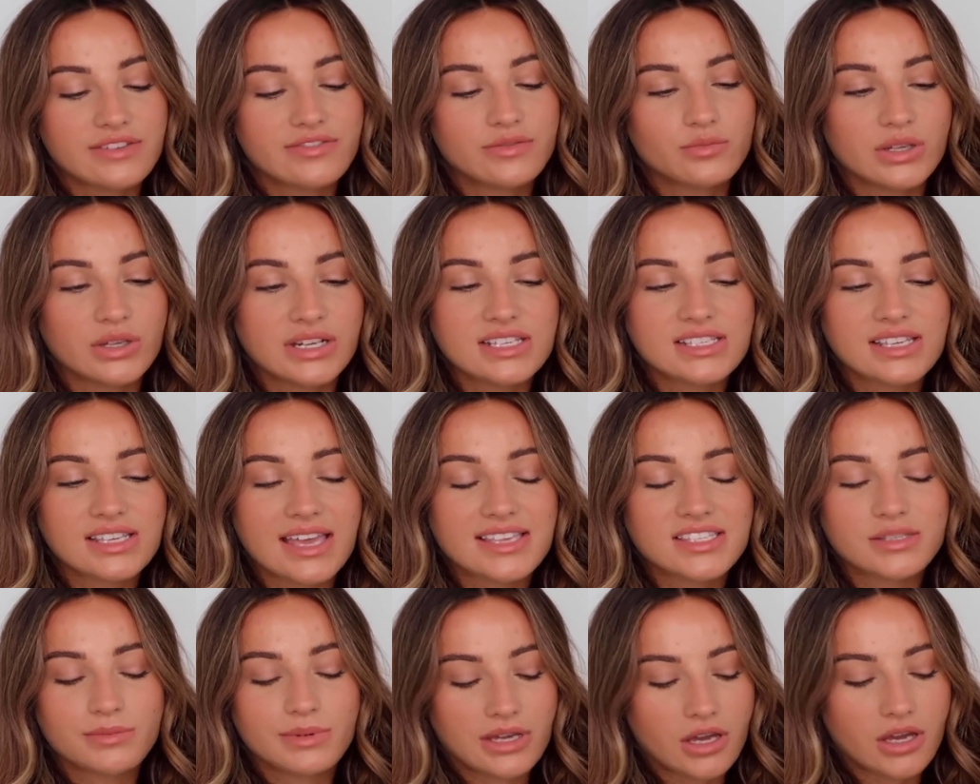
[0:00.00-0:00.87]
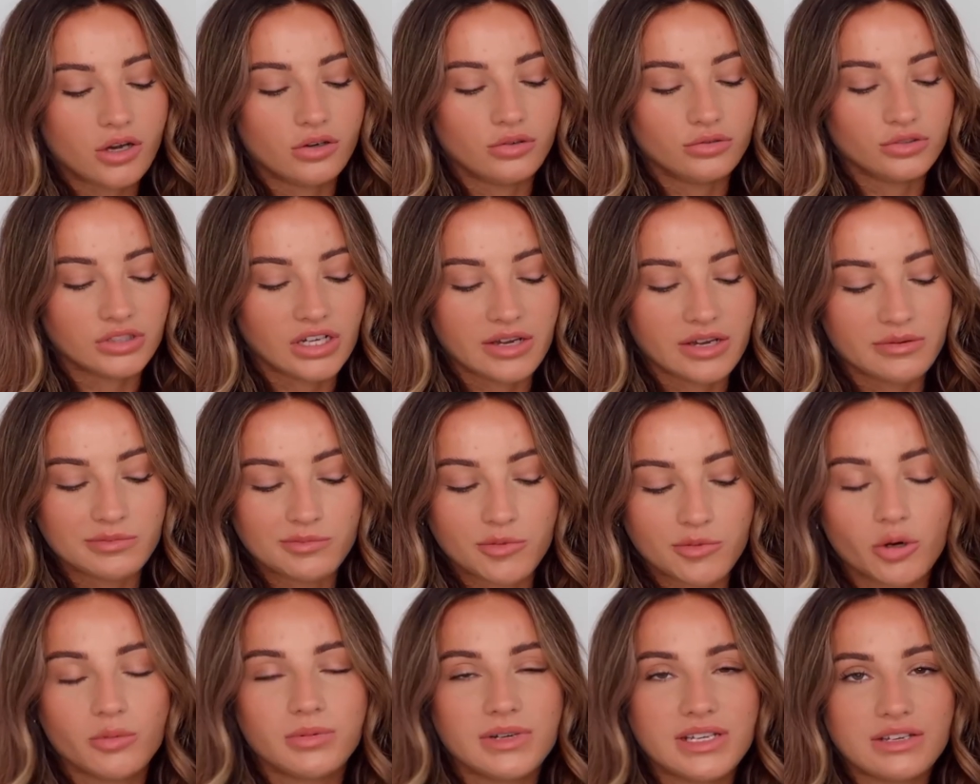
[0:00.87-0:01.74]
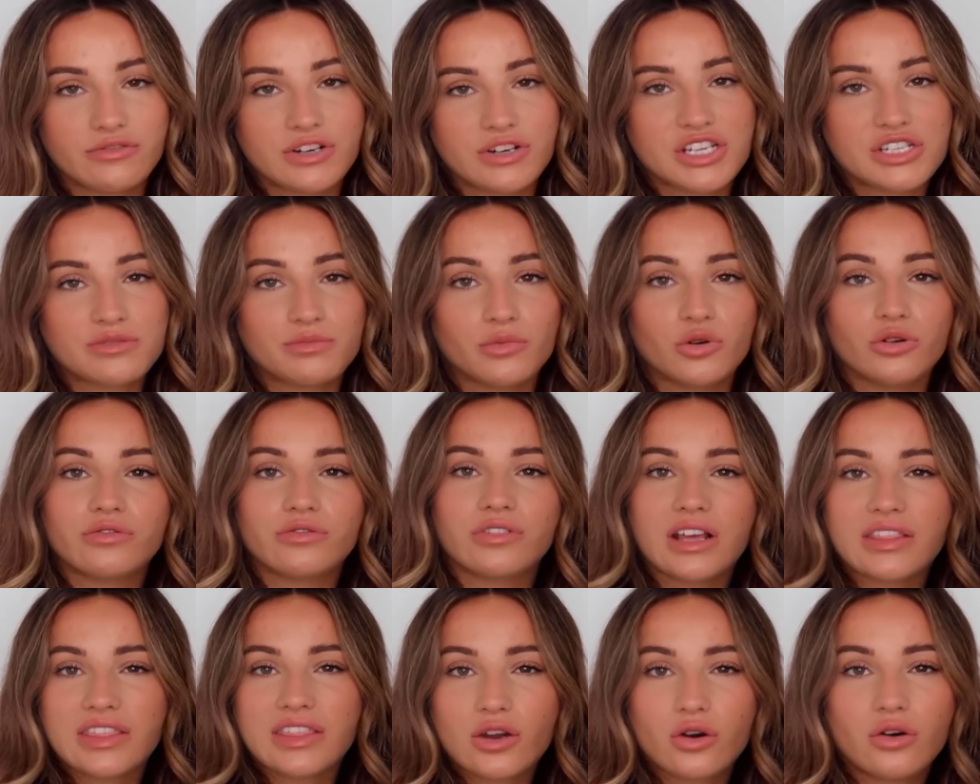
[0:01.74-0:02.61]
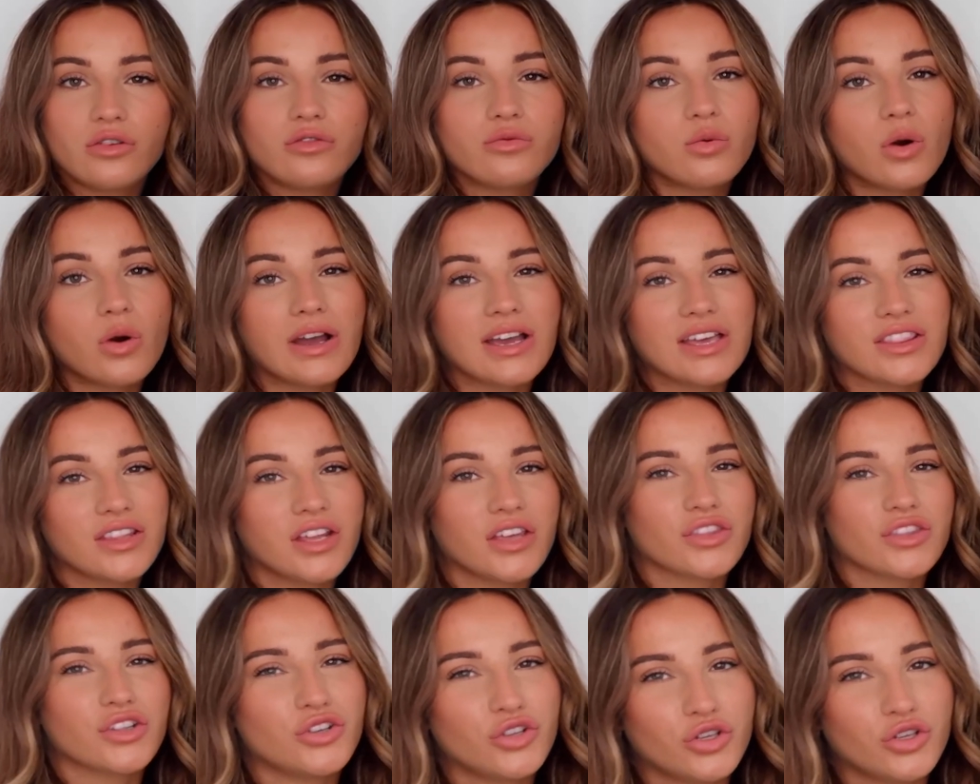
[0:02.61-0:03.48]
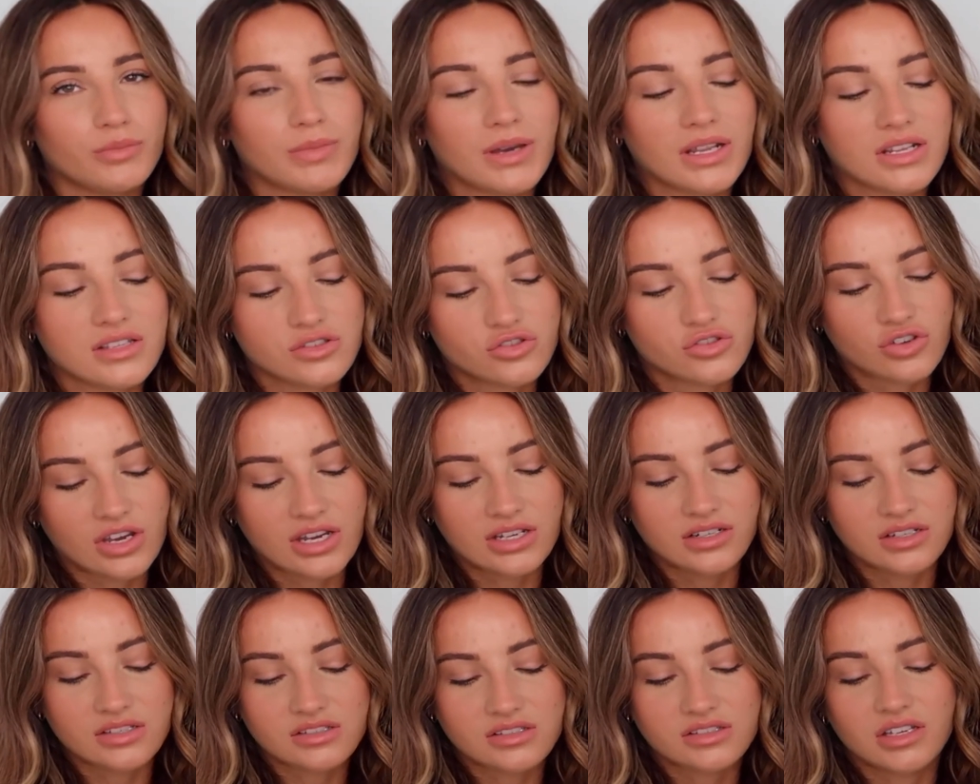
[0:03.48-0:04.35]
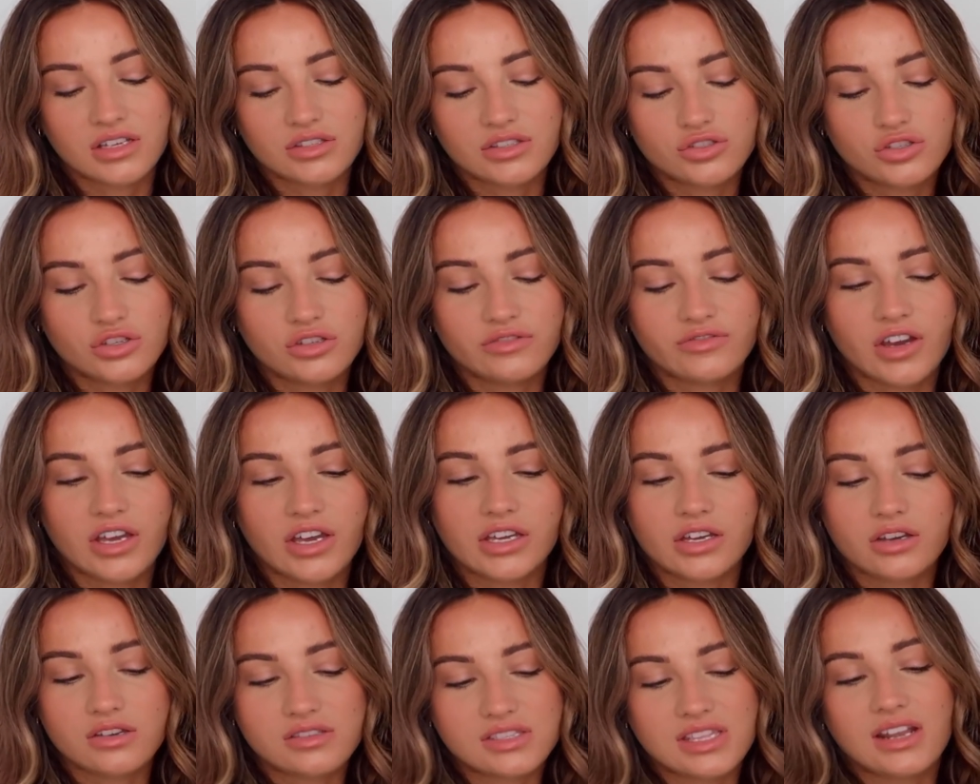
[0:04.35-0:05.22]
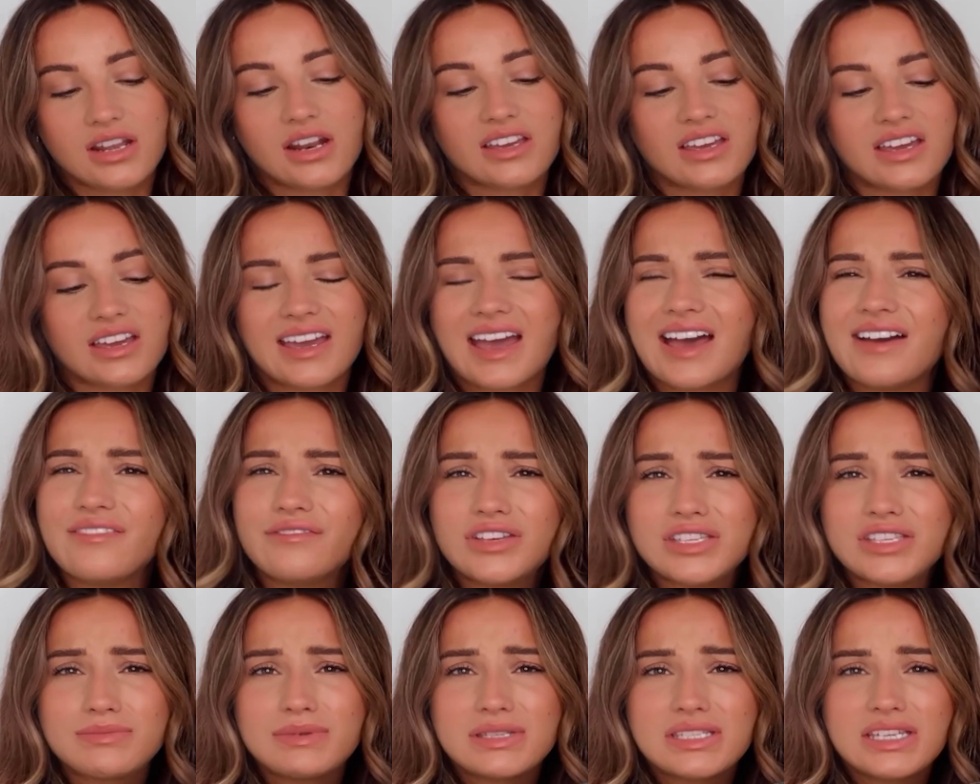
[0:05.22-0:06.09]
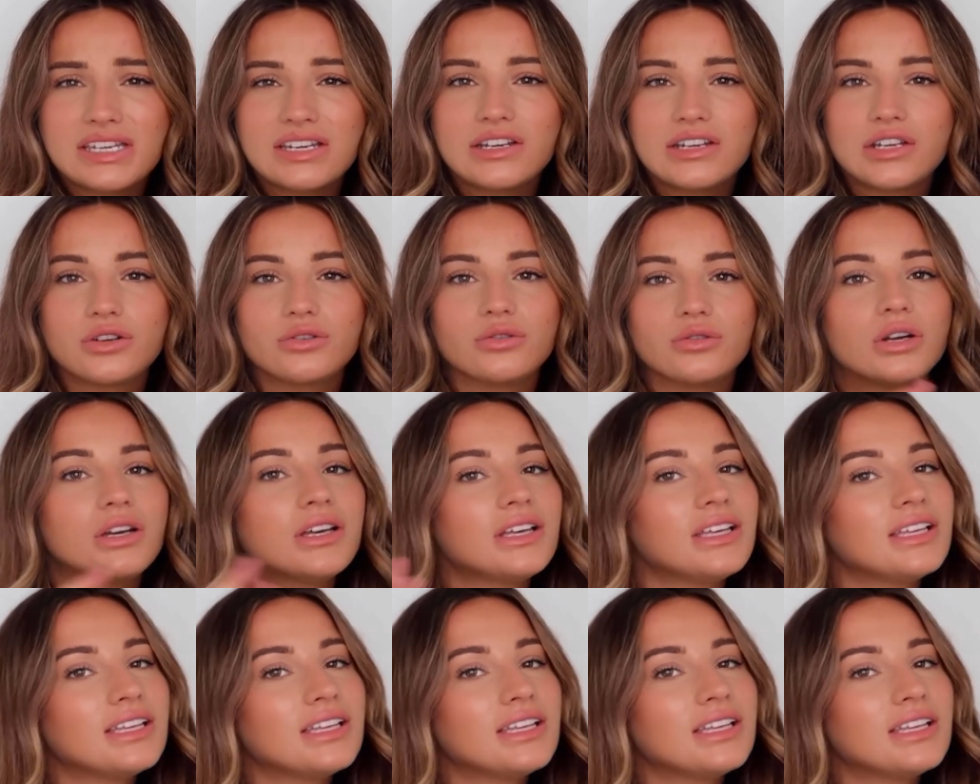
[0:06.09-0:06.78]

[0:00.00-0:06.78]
When it gets a bit colder, I would probably reach more for like the Off-White and like the New Balance trainers, because I do find, because they're like a canvas material,